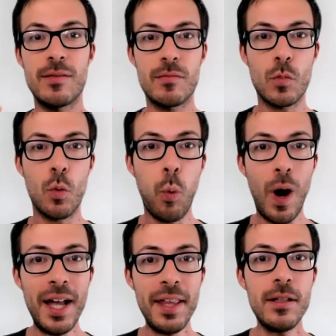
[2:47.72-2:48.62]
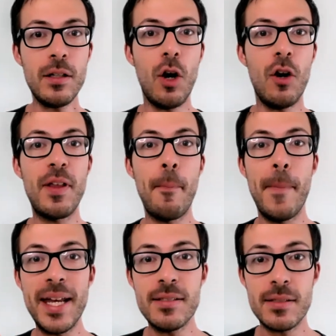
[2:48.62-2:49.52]
one of the
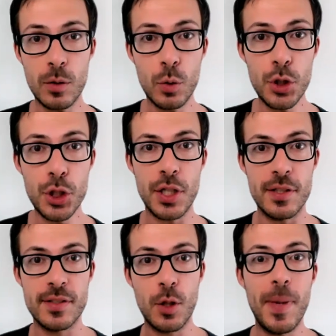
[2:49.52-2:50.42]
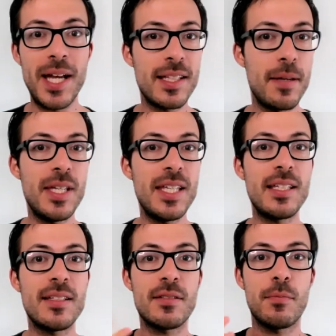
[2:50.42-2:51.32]
main solutions to make the
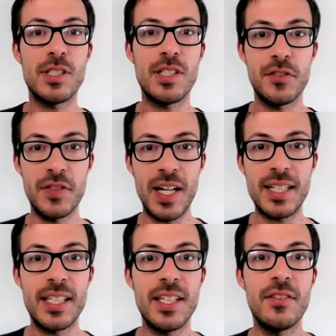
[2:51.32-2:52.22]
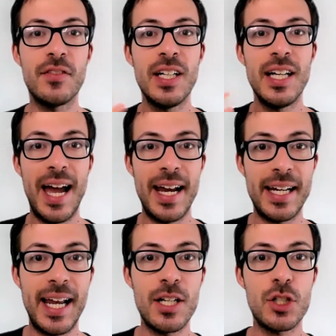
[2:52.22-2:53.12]
meetings more effective,
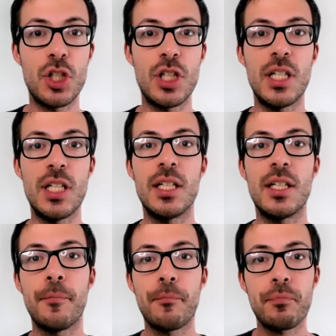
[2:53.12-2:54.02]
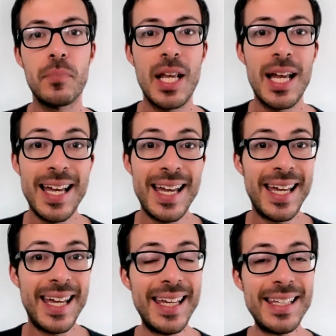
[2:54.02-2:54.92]
engaging,
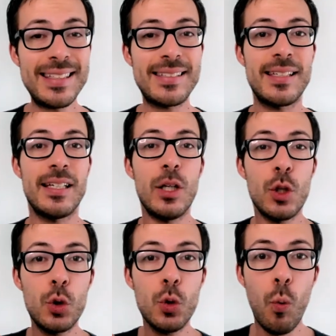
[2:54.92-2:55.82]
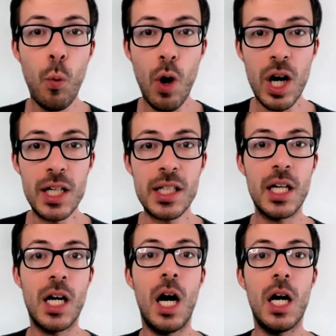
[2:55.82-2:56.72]
it's to work
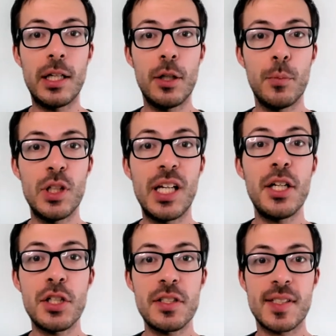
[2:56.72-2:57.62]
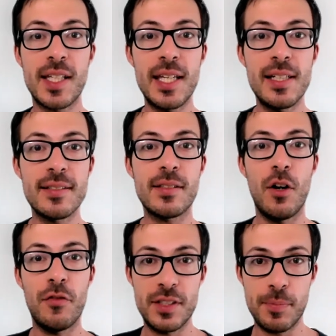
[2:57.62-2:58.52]
on the communication skills of
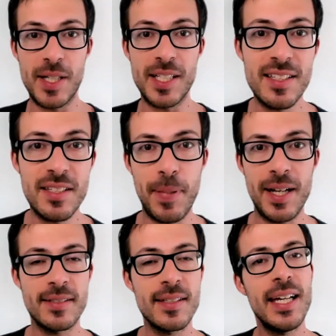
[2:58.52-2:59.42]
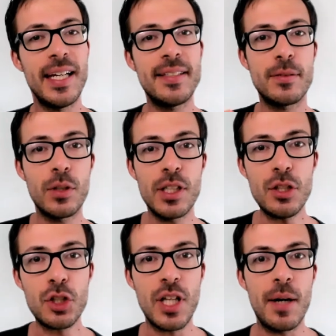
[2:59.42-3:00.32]
its participants. It's to
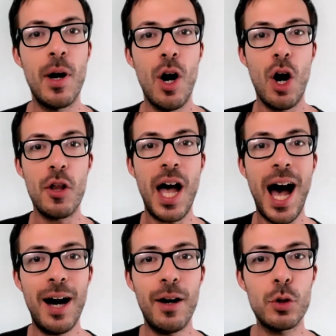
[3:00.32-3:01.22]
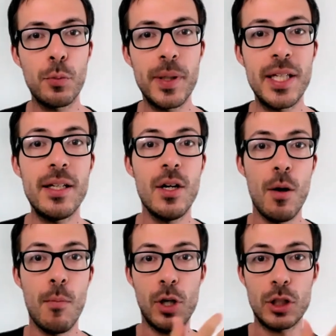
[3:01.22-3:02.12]
teach them on how to be
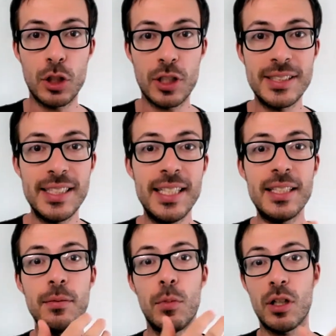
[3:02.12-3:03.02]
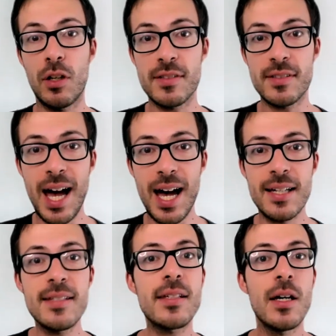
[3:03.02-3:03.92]
more concrete, more
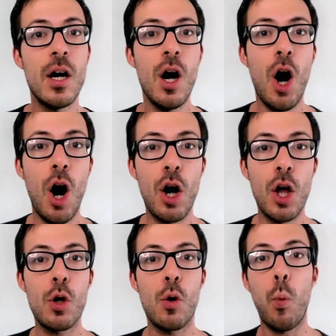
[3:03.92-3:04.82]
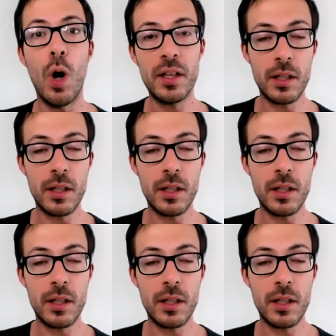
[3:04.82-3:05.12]
concise, on what